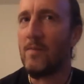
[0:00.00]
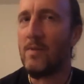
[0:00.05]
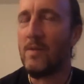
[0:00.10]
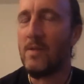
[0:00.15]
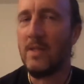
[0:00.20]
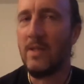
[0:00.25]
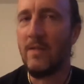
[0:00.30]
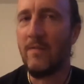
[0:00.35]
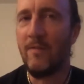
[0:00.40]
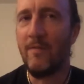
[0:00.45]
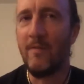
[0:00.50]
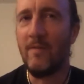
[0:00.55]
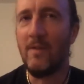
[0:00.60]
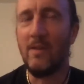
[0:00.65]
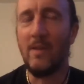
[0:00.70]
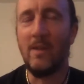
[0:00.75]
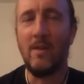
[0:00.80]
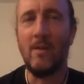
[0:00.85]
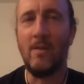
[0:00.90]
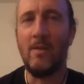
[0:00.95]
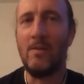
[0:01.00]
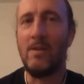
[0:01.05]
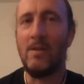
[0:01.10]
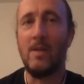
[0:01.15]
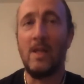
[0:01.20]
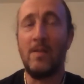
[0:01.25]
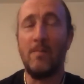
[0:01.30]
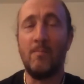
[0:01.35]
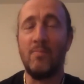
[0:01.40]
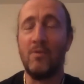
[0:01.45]
different
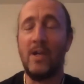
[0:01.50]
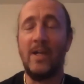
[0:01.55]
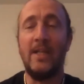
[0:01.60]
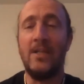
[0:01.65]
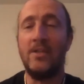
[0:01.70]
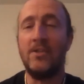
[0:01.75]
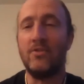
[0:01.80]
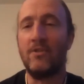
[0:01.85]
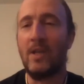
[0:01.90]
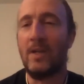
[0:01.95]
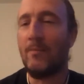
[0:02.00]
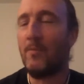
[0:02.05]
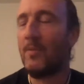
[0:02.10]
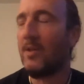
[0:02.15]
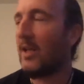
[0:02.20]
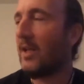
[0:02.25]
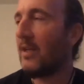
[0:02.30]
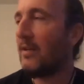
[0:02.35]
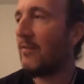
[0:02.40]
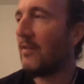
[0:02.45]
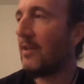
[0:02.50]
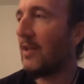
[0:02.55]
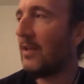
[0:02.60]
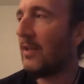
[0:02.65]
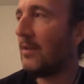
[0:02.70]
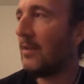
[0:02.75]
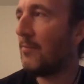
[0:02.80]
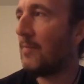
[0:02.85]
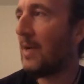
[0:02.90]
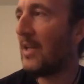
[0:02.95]
brain entrainment and
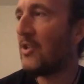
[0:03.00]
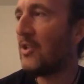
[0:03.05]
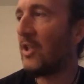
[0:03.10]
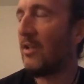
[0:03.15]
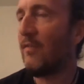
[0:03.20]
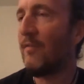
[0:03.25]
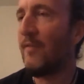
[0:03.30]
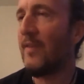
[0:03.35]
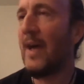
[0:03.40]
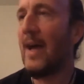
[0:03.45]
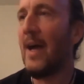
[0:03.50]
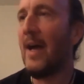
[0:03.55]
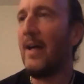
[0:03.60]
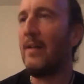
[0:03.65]
the magic of that,